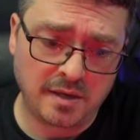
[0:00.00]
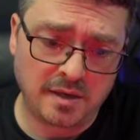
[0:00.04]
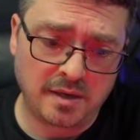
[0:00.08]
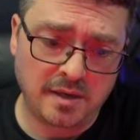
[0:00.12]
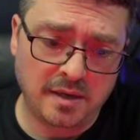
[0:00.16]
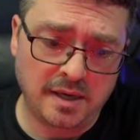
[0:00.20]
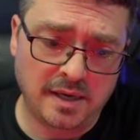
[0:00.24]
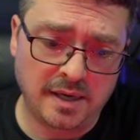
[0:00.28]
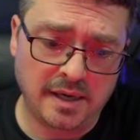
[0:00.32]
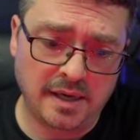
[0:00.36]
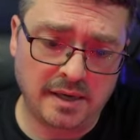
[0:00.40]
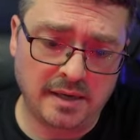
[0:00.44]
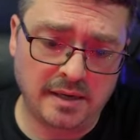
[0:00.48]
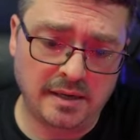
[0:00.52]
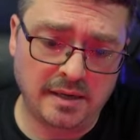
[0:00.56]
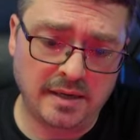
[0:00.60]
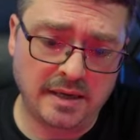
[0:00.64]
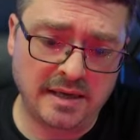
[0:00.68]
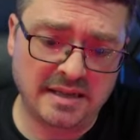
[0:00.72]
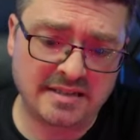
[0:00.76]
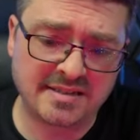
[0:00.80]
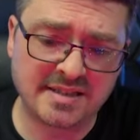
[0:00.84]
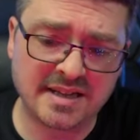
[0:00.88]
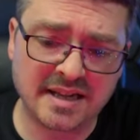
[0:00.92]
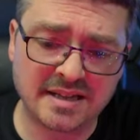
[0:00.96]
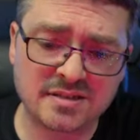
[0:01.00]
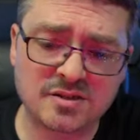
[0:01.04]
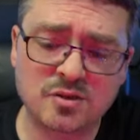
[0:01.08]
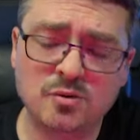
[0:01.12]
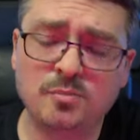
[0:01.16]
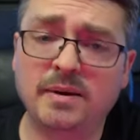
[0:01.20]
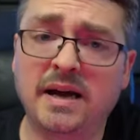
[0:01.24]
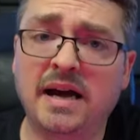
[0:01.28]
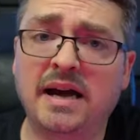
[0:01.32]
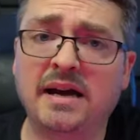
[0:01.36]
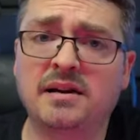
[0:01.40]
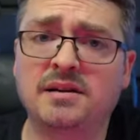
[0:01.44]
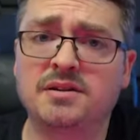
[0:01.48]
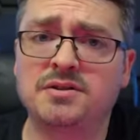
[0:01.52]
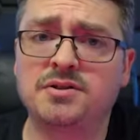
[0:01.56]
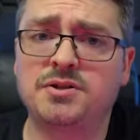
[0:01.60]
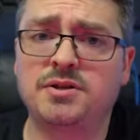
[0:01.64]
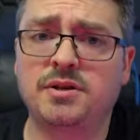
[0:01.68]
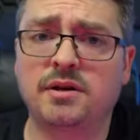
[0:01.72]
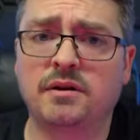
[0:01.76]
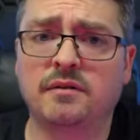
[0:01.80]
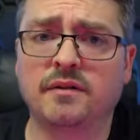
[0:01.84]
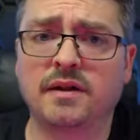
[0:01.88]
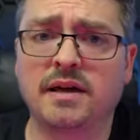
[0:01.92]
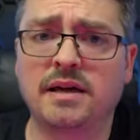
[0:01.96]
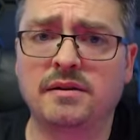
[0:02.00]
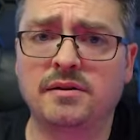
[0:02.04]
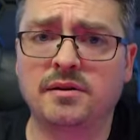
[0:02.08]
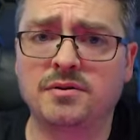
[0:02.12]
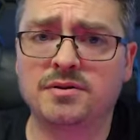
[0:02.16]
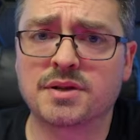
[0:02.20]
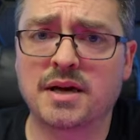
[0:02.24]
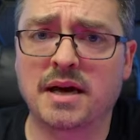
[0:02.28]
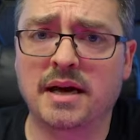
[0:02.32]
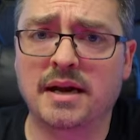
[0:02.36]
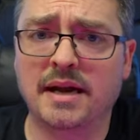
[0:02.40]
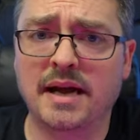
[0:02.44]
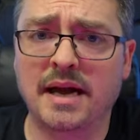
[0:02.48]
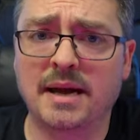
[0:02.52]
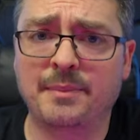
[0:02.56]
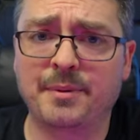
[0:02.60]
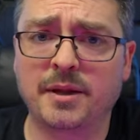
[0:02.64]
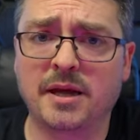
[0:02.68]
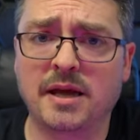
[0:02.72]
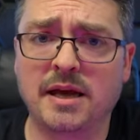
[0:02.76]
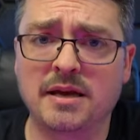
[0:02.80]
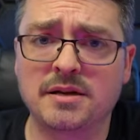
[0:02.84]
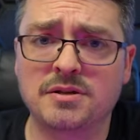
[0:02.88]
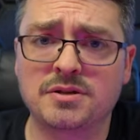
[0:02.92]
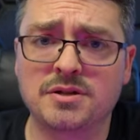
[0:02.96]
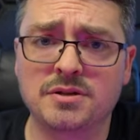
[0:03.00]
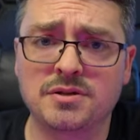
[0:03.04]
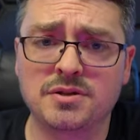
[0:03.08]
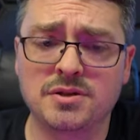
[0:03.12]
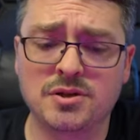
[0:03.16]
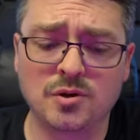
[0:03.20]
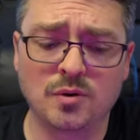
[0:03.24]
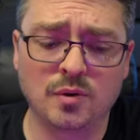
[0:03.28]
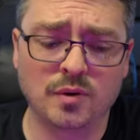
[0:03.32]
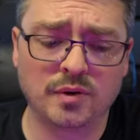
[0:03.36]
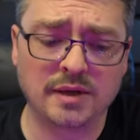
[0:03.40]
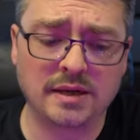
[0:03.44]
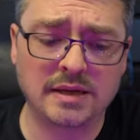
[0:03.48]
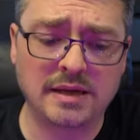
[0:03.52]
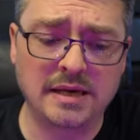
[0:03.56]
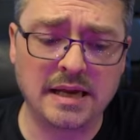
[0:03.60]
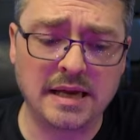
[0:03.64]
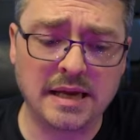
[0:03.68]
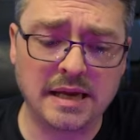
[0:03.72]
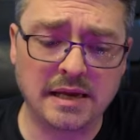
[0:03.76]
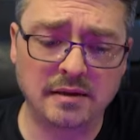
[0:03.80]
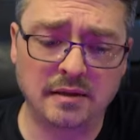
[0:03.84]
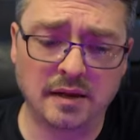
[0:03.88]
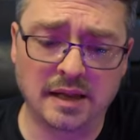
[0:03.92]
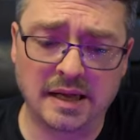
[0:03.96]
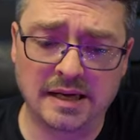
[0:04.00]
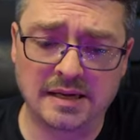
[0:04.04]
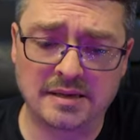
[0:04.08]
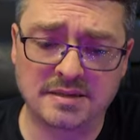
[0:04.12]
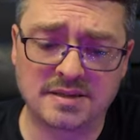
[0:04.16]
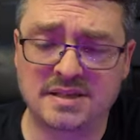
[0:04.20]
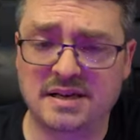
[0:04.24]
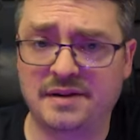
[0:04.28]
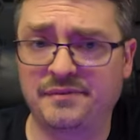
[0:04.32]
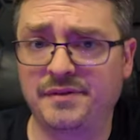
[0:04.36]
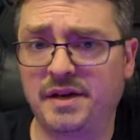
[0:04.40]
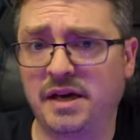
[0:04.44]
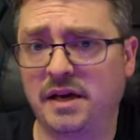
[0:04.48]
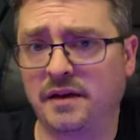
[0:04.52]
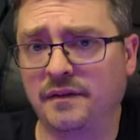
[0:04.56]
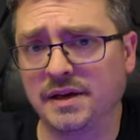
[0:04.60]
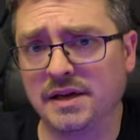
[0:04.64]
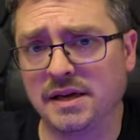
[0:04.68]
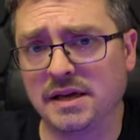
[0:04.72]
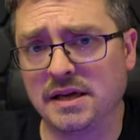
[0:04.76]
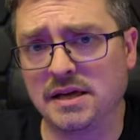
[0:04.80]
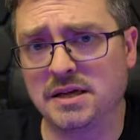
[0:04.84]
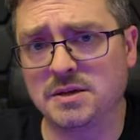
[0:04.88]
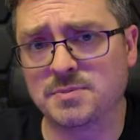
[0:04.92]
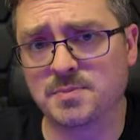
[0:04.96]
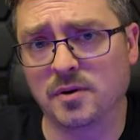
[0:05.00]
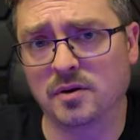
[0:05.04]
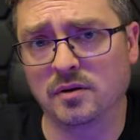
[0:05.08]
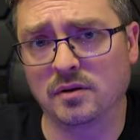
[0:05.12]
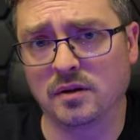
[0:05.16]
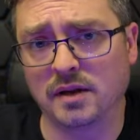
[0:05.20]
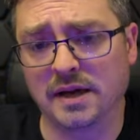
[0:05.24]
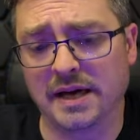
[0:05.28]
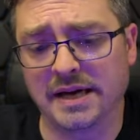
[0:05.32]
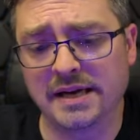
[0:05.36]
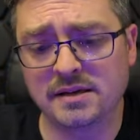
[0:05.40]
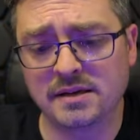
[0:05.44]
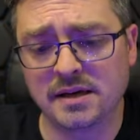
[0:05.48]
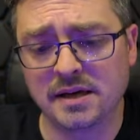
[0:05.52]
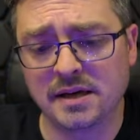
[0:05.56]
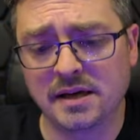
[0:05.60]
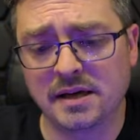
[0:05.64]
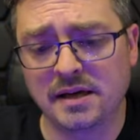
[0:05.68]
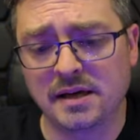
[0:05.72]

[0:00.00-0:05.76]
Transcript: And it's not too bad because generally in those kind of applications, you only need like 7 LEDs per light.